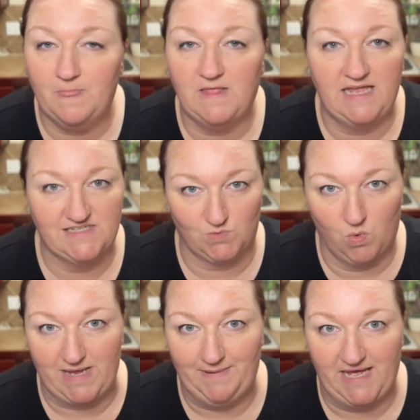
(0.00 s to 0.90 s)
it's
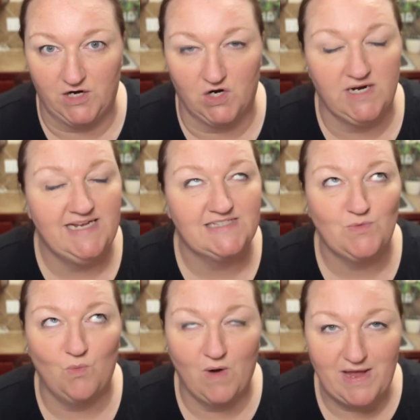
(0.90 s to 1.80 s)
way better. It's
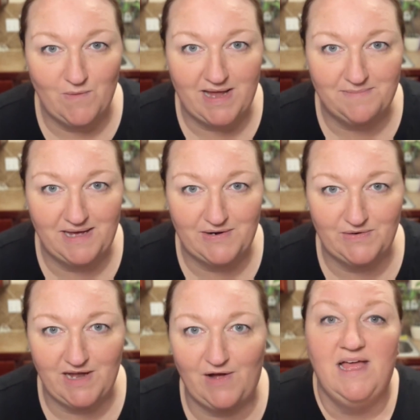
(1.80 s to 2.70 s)
way, way better,
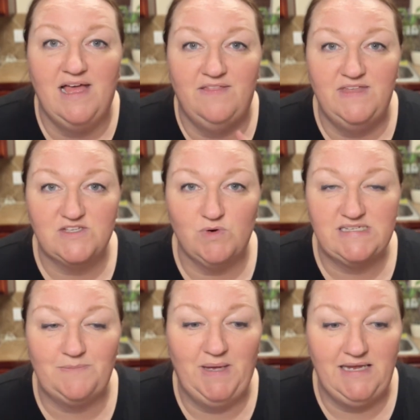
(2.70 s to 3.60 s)
y'all. This
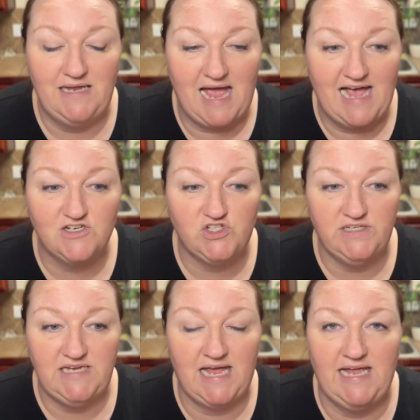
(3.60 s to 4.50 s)
recipe
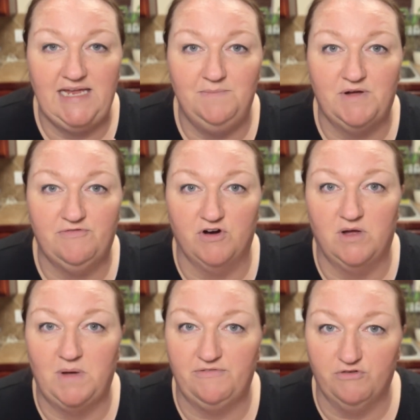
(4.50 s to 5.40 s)
actually came
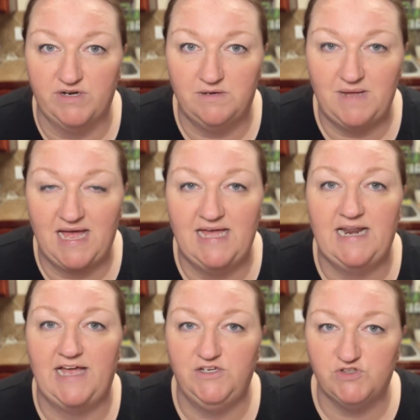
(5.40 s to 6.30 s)
from a friend of mine.
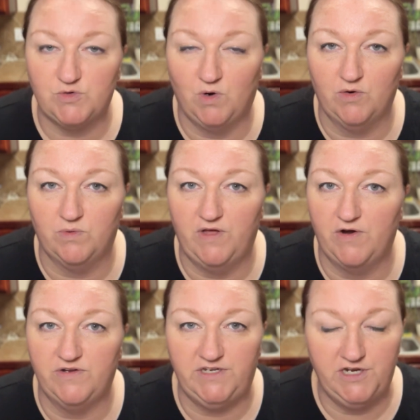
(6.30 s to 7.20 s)
I used to work with
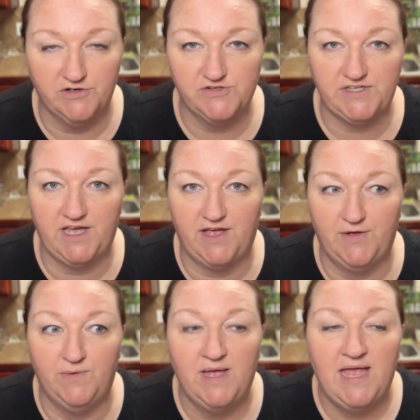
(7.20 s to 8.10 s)
her years
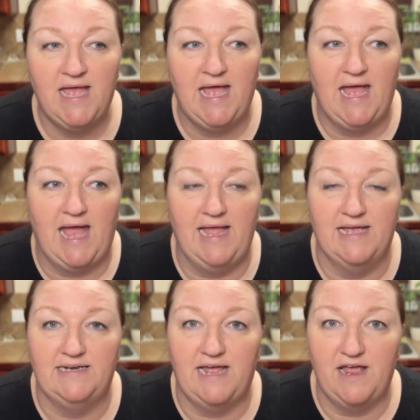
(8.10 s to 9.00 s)
ago.
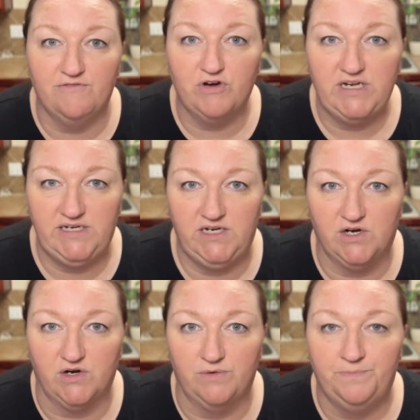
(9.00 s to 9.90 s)
And every
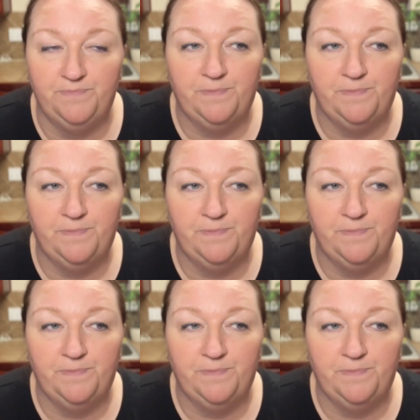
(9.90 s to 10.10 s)
year,